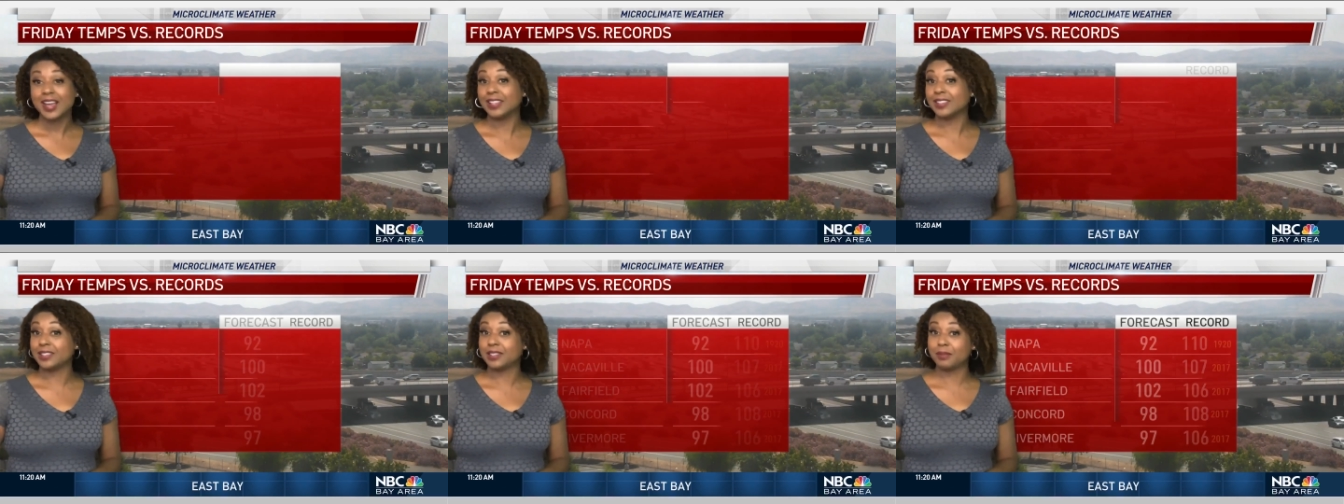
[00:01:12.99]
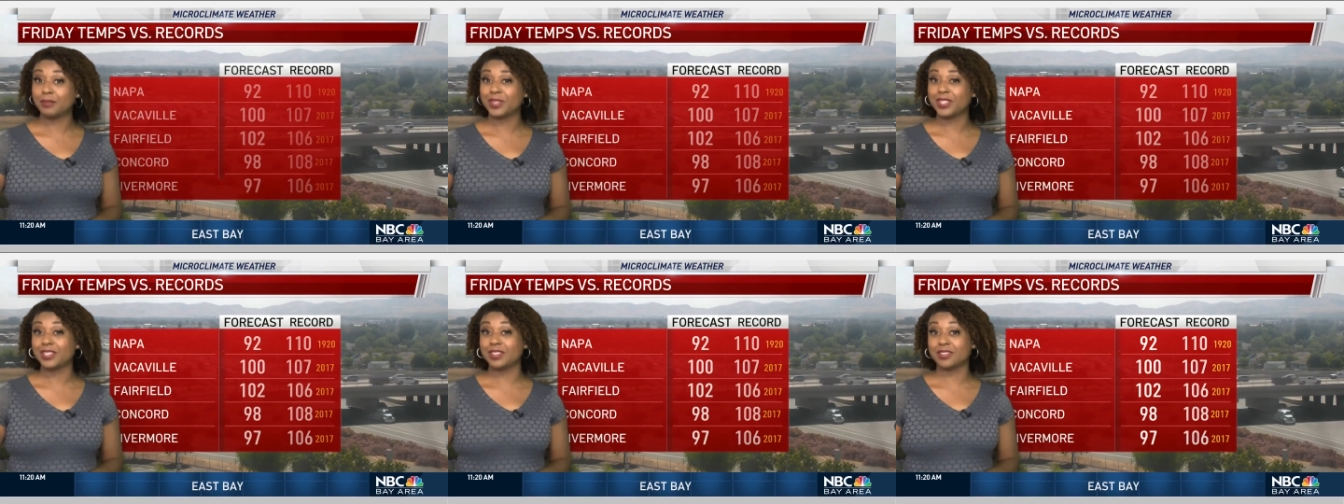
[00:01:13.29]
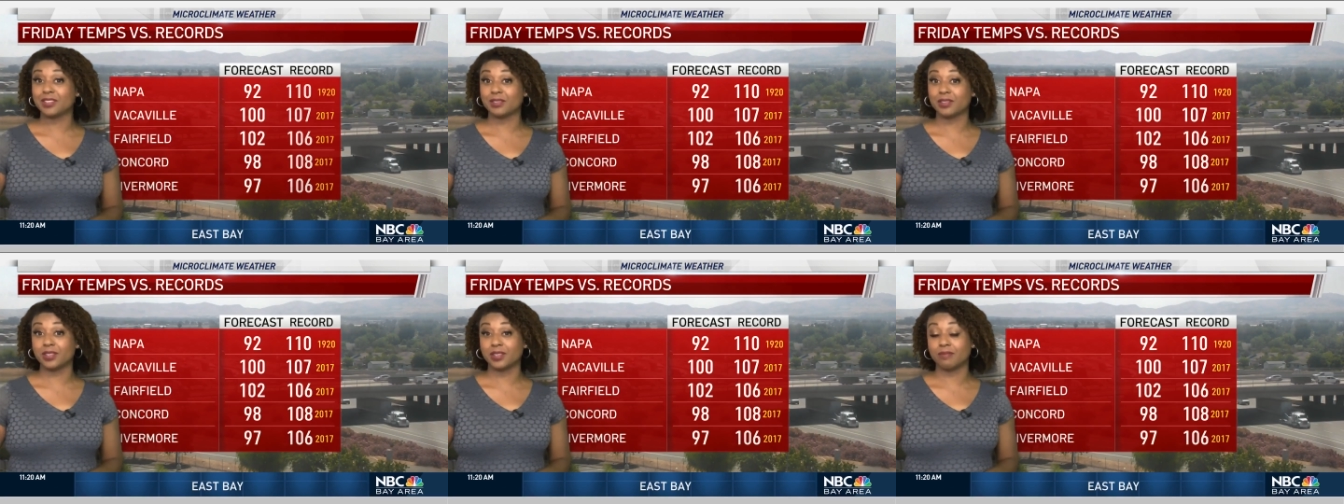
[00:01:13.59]
And some of
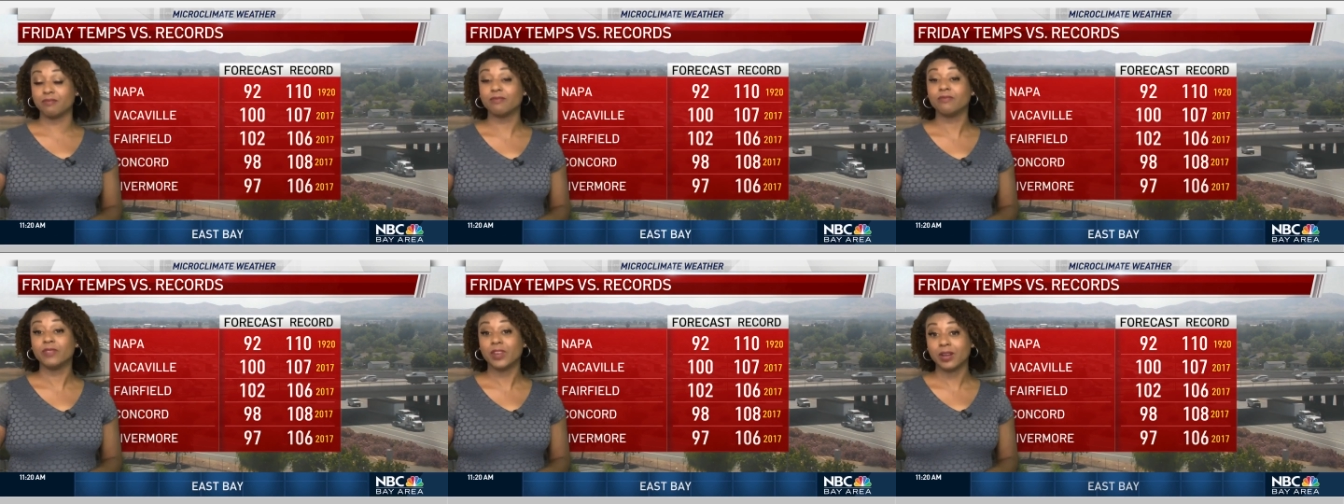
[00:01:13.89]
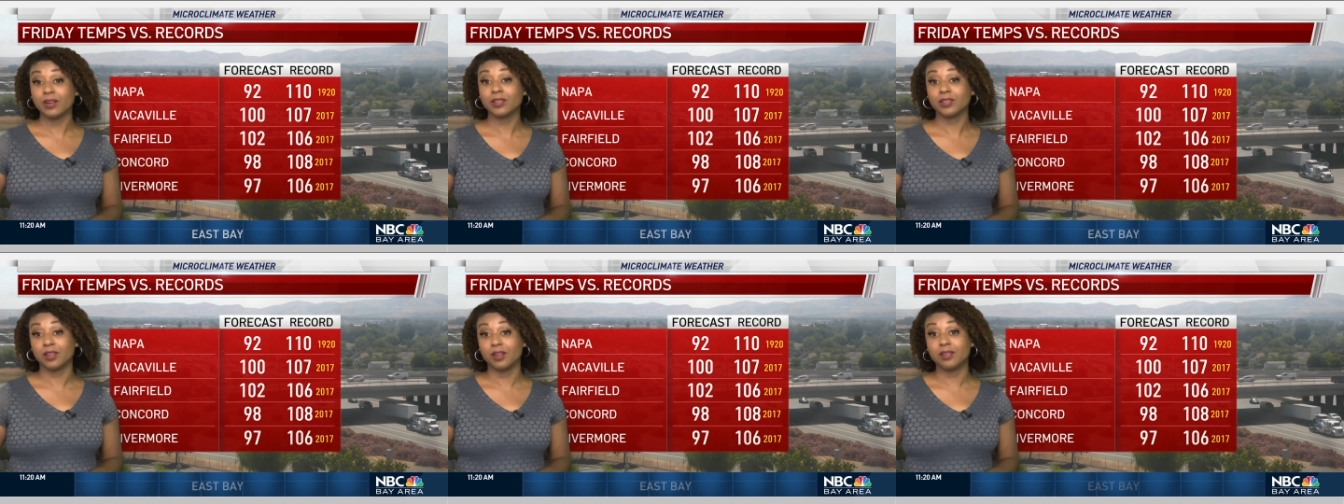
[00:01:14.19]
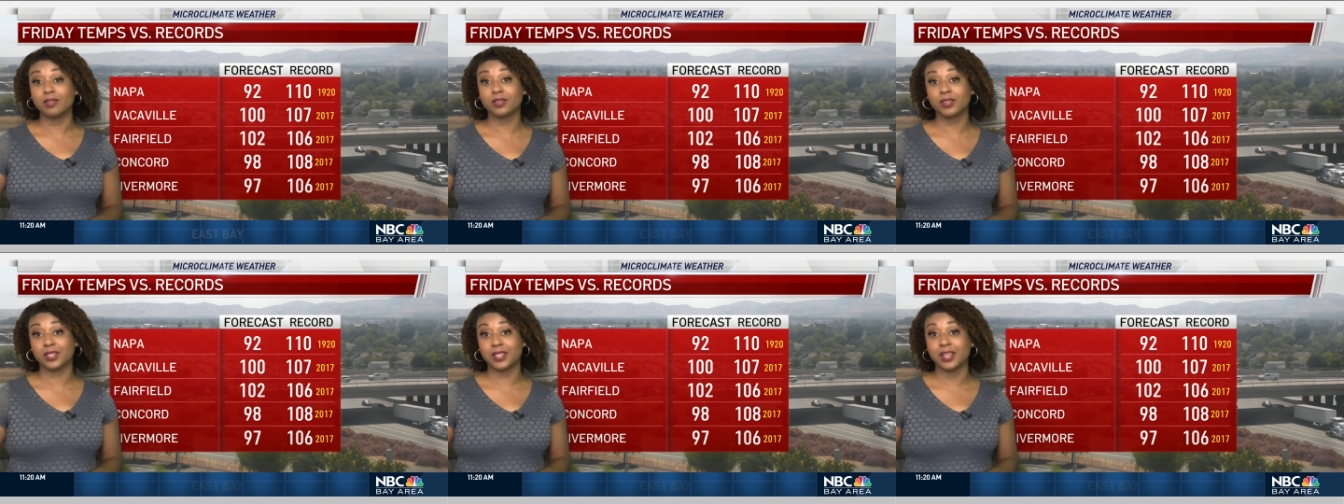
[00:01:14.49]
these are some very
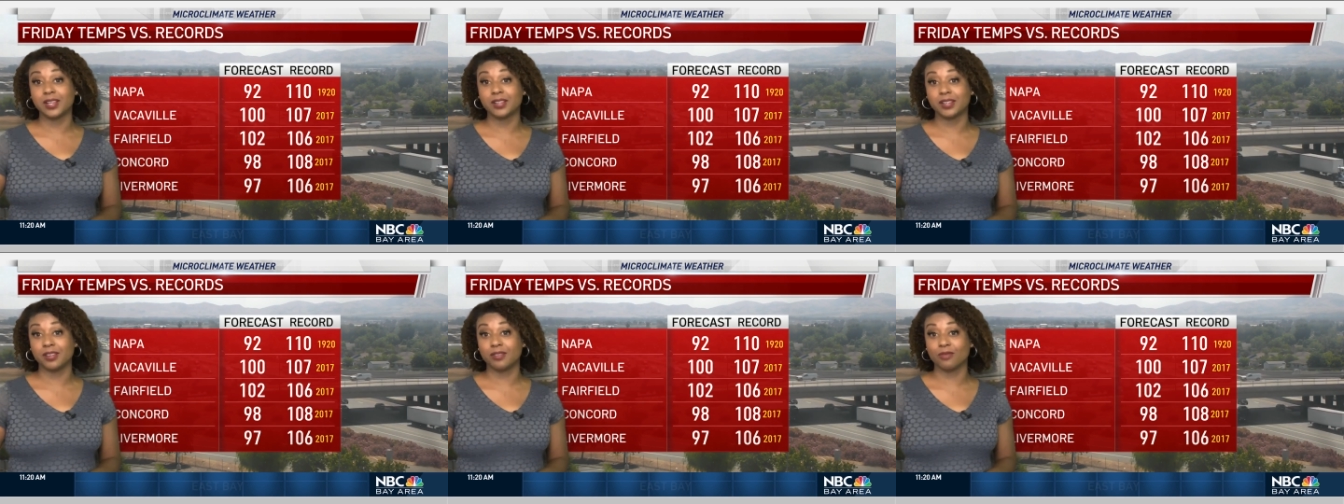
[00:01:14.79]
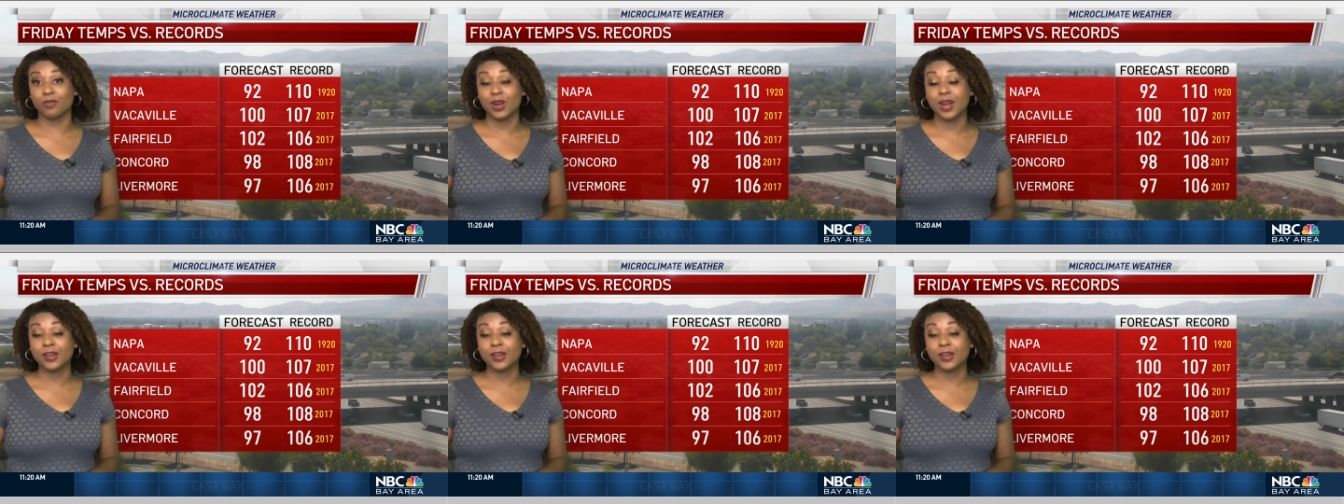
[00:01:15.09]
long-standing